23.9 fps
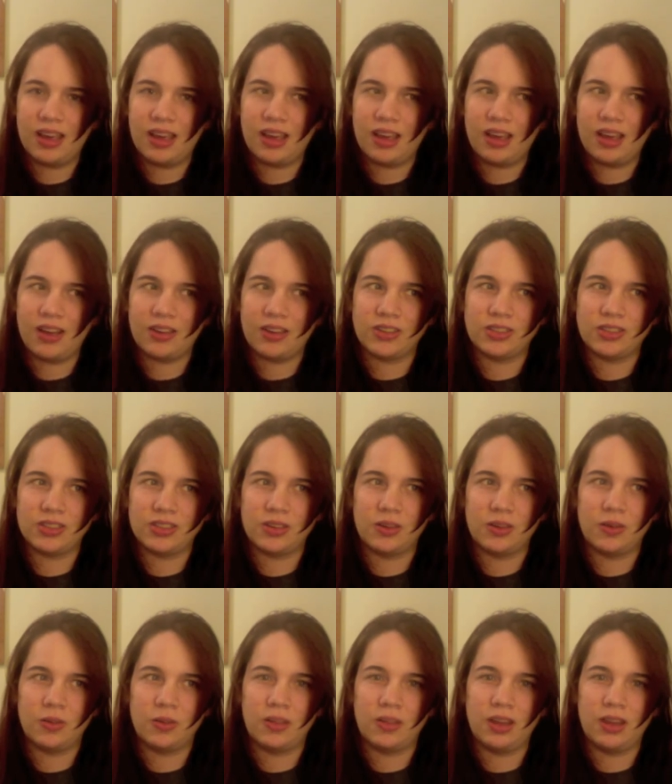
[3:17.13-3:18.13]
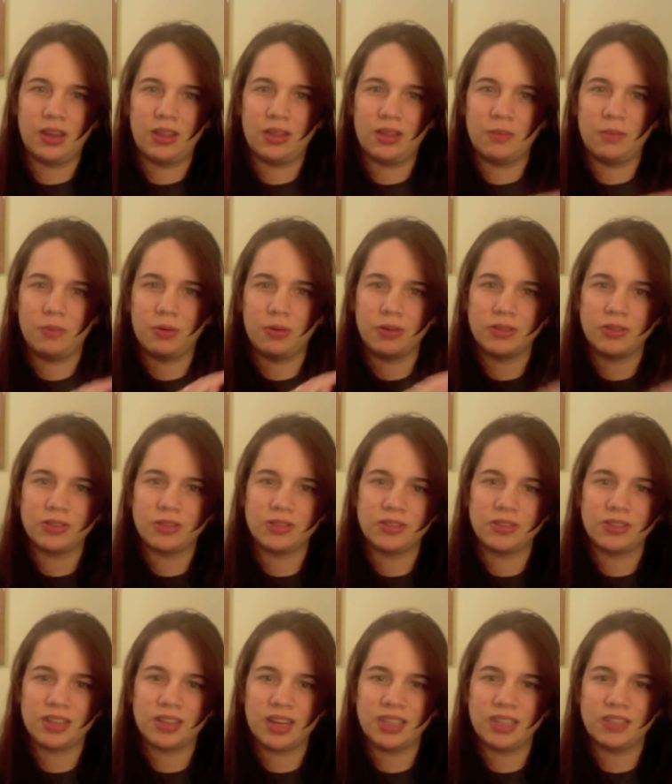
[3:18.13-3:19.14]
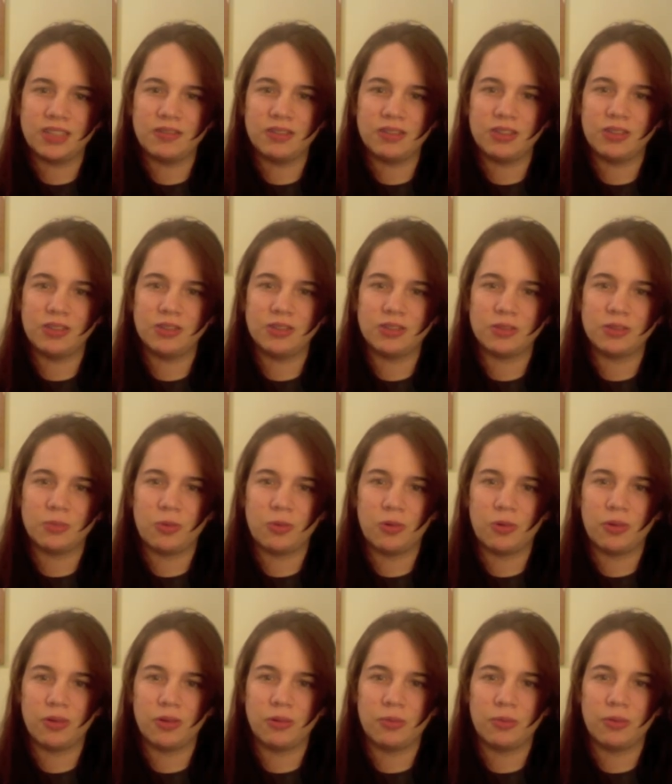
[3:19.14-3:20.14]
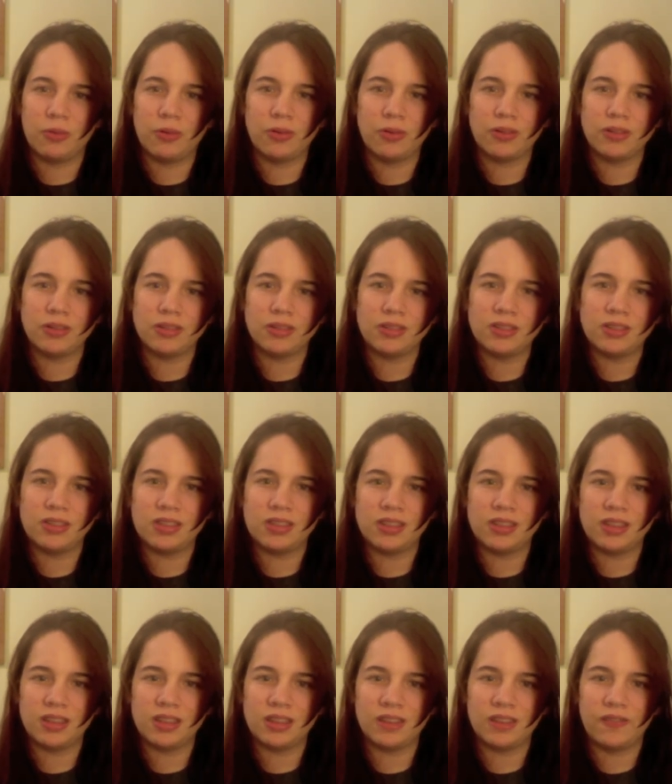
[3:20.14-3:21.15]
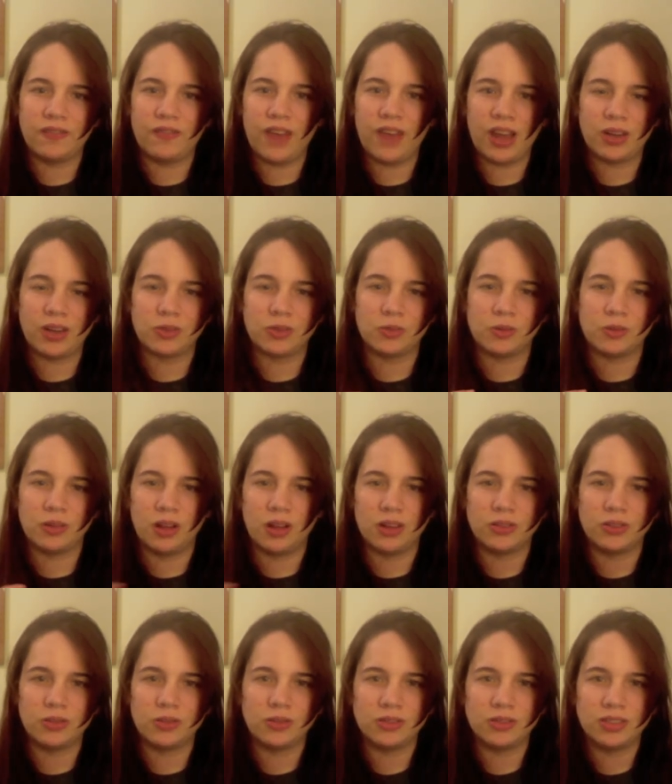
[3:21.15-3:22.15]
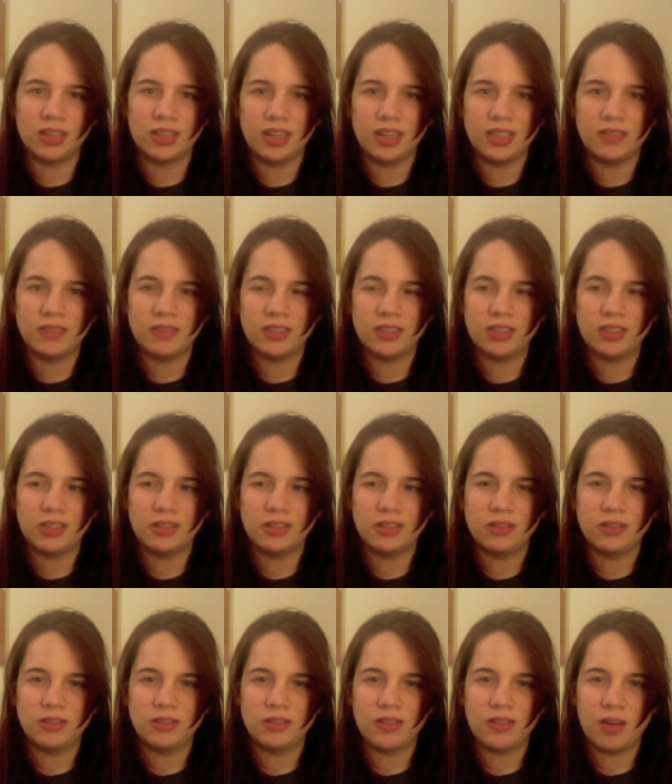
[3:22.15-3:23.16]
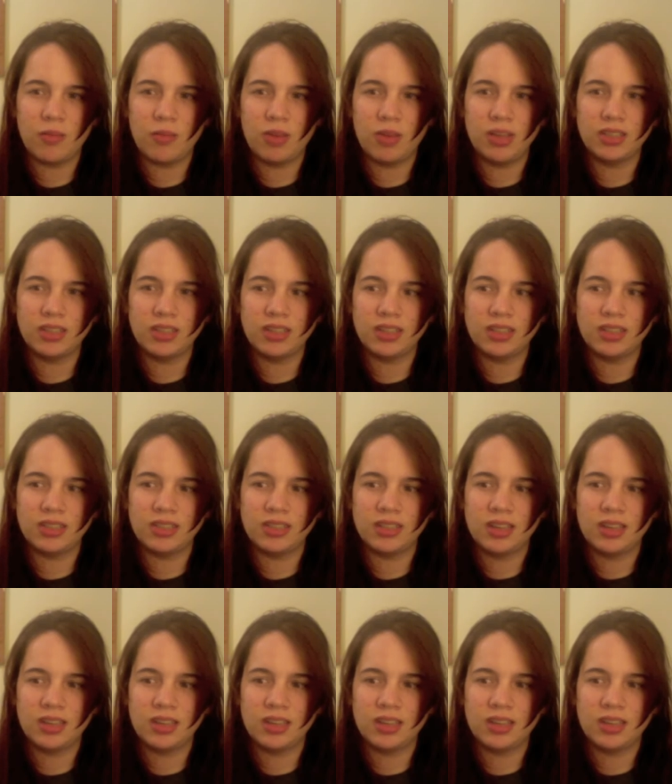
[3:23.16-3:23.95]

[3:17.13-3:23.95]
I also think the personal sides of issues are more important than the factual, logical sides of issues, if that makes sense.